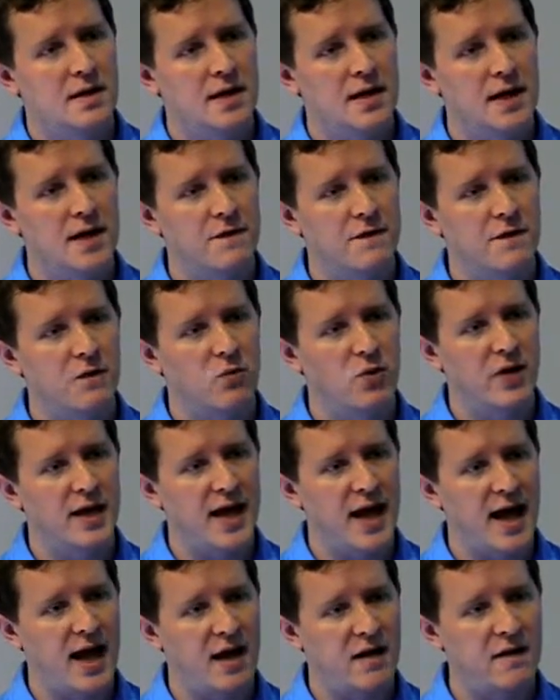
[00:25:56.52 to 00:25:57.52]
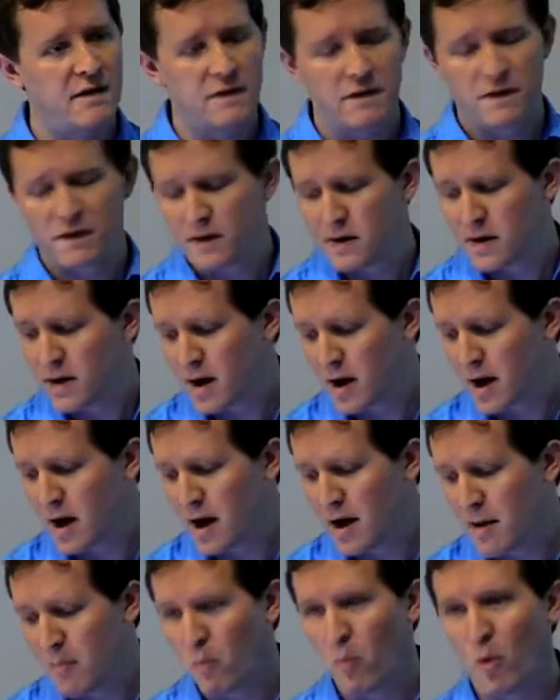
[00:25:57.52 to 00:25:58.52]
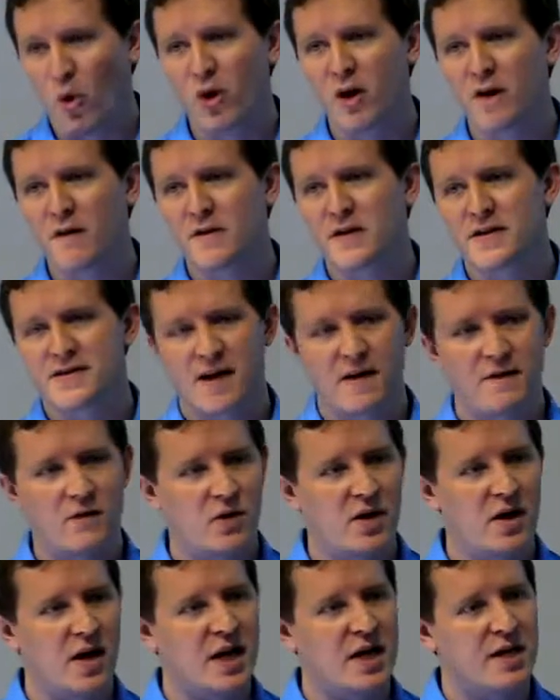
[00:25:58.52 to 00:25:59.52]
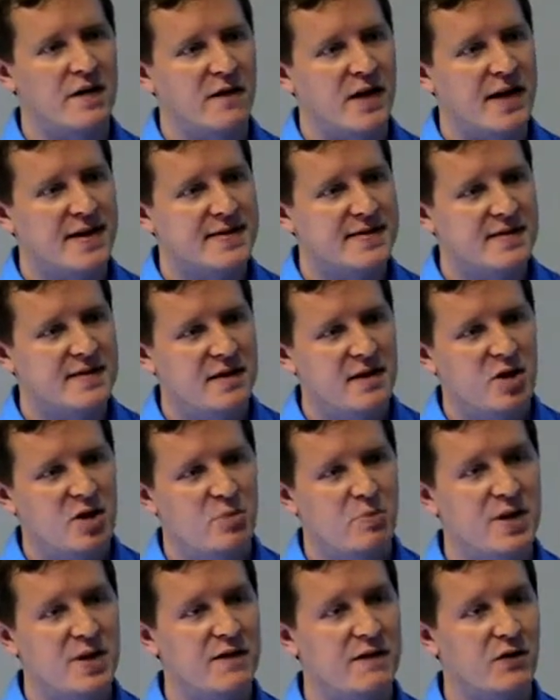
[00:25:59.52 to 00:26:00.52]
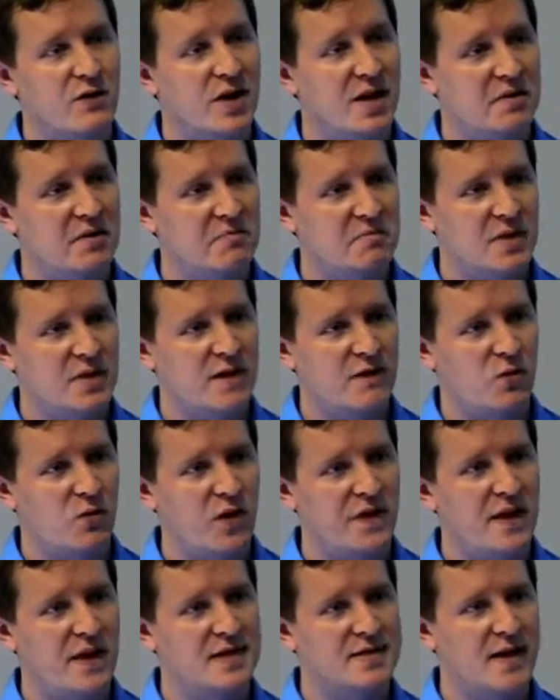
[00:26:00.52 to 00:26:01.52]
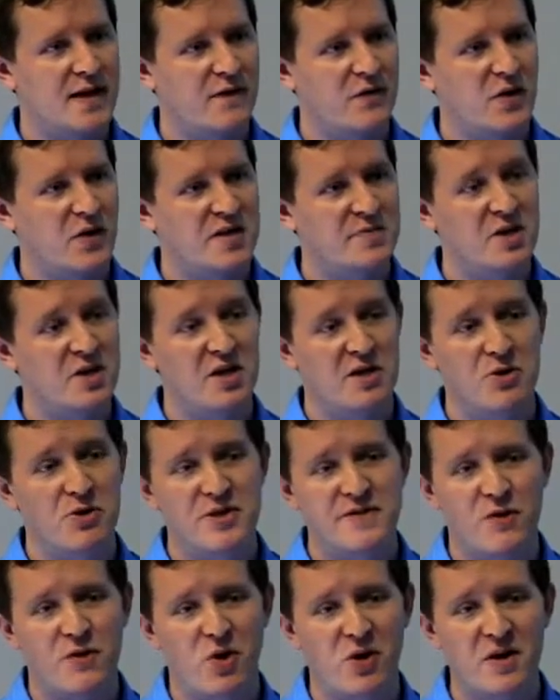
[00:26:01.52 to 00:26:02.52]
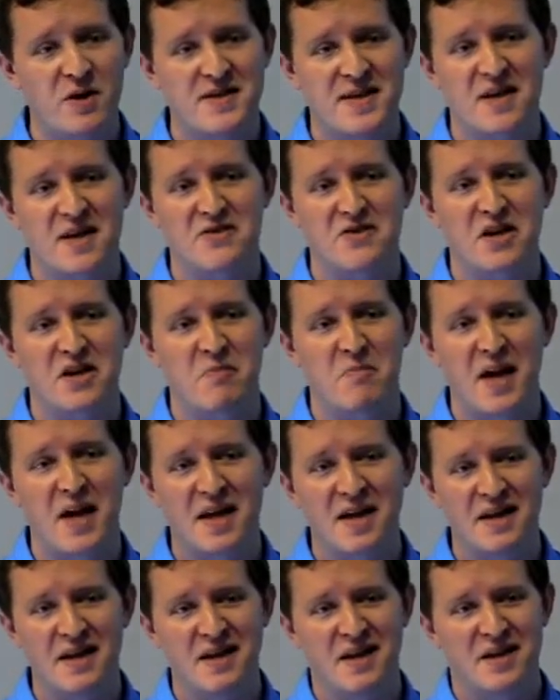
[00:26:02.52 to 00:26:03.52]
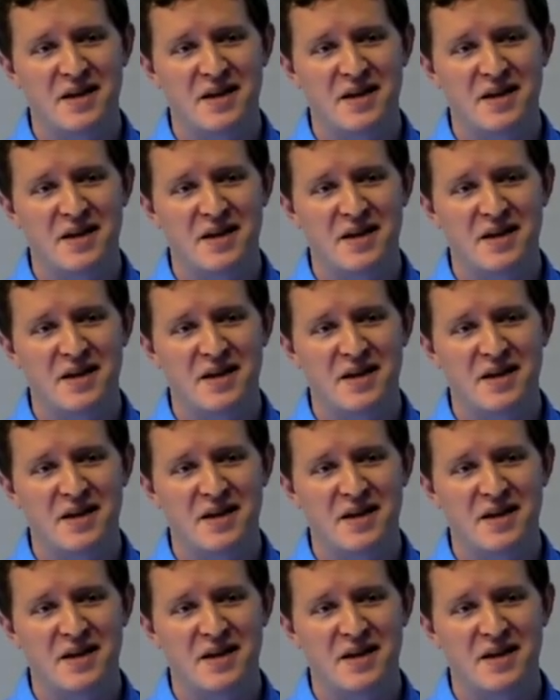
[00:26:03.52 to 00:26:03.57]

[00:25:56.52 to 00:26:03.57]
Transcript: if we have uh, more of the software on a device be free. If what that software is being used for is actually to make